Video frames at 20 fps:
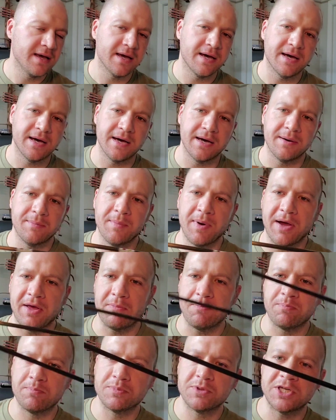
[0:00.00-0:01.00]
I
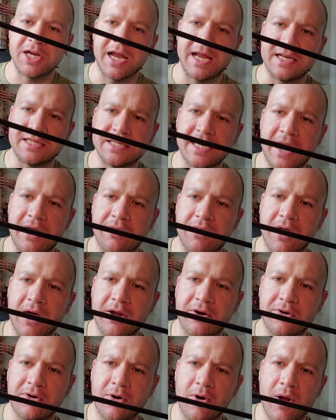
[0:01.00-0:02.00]
changed out
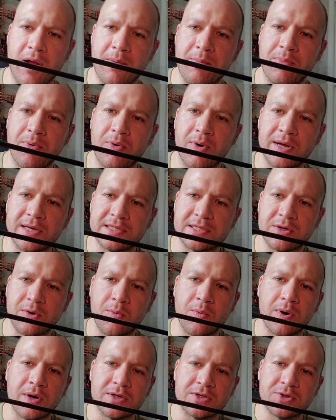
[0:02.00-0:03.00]
100 grain points to
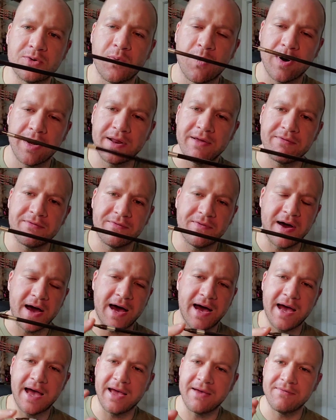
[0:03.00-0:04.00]

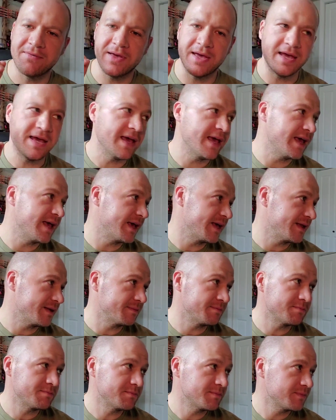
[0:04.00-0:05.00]
125,
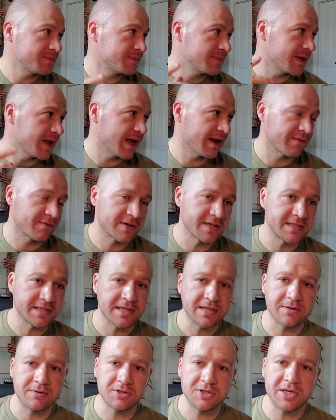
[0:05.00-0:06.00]
and every
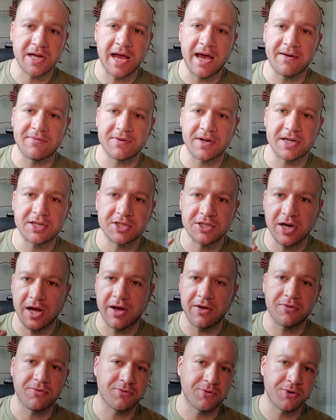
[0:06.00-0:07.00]
single shaft I
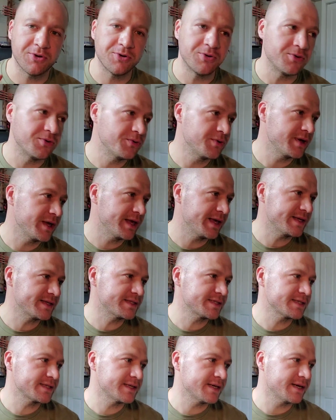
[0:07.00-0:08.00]
shot through
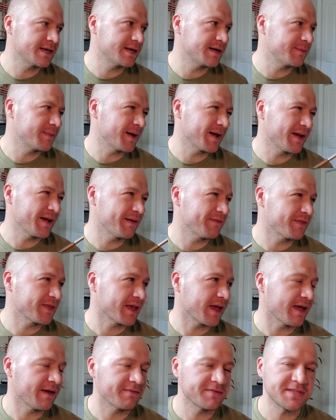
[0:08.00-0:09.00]
it. I think
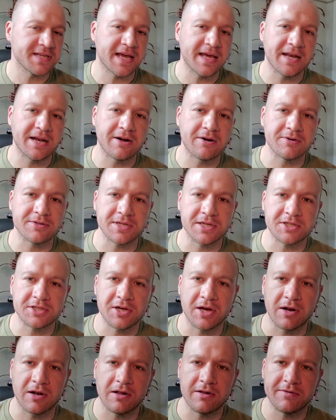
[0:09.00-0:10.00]
I have 10 arrows. I
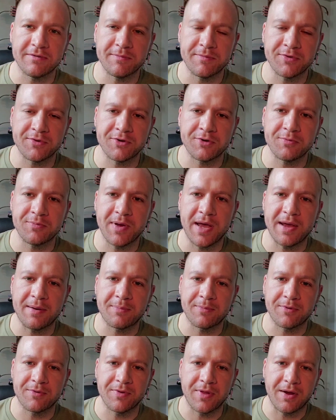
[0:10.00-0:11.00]
shot all of them through
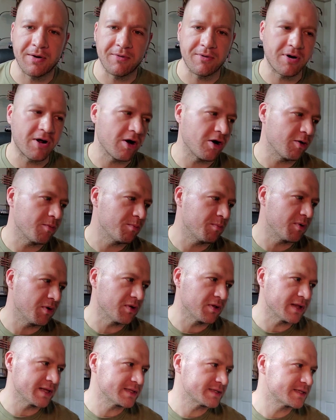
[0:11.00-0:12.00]
paper, and they were all
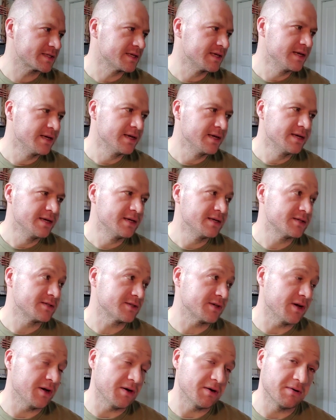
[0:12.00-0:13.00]
bullets.
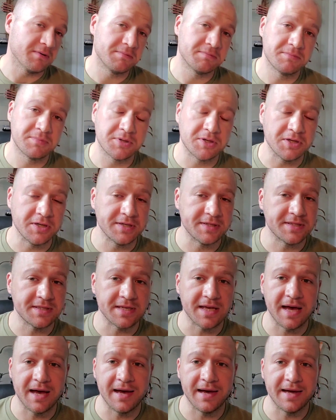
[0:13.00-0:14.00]
So good
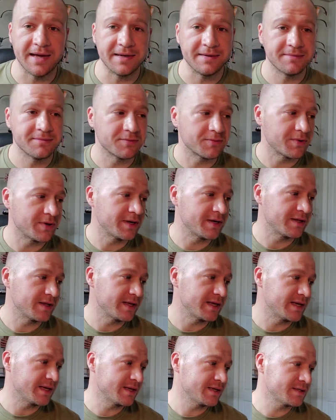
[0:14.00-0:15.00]
sign,
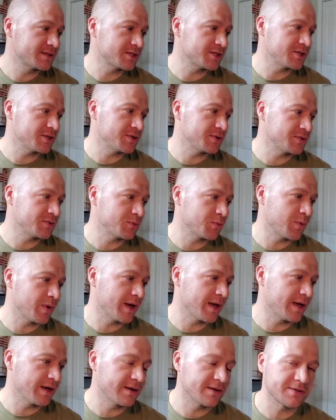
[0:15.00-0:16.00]
really tuned
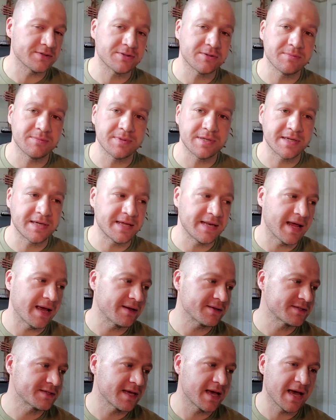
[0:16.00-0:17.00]
well. So I'm gonna get
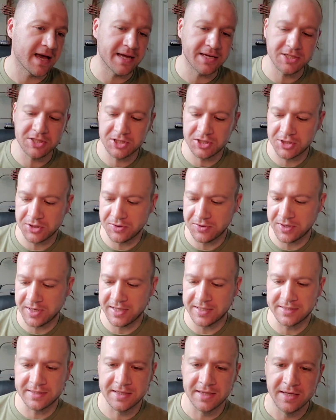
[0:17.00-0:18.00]
outside, shoot
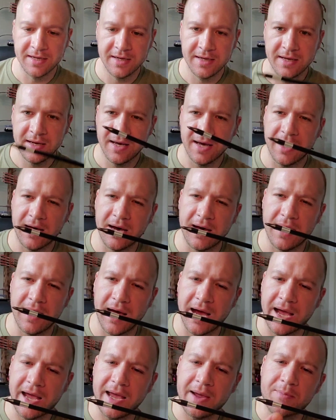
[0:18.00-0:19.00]
it.
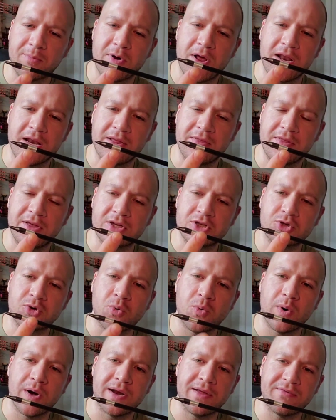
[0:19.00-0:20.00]
I am running the
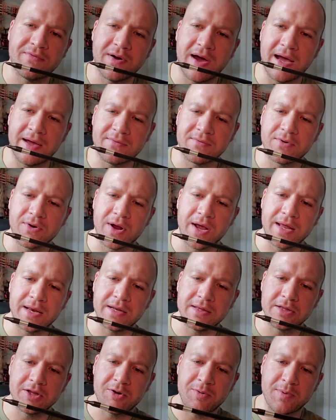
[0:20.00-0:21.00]
25 grain
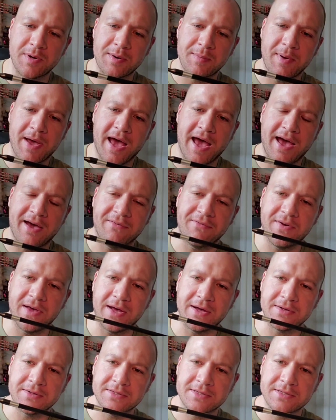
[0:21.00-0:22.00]
aluminum half
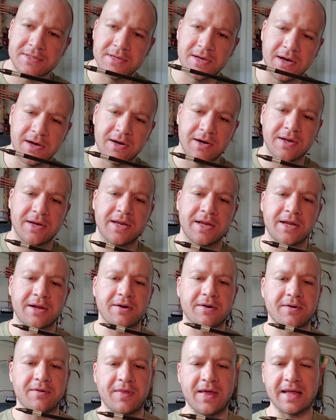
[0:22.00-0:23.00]
outs on
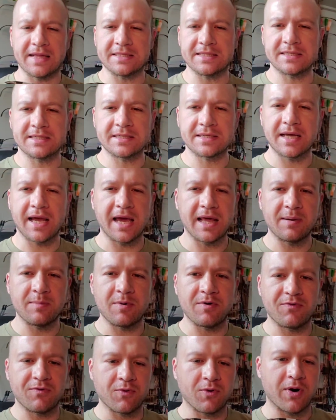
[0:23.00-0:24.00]
here. That's kind of
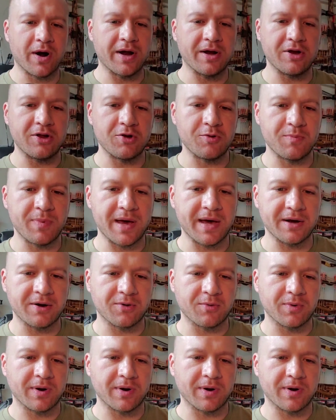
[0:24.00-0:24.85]
before I knew better.